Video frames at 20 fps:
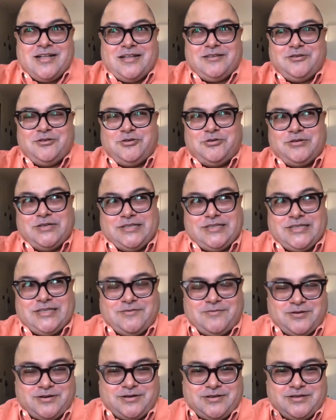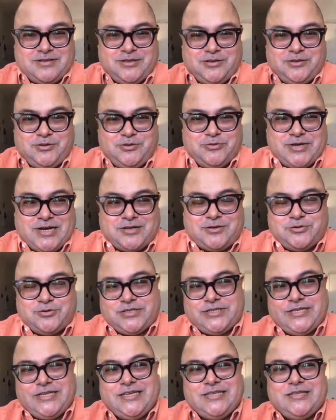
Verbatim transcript: you know they you get to see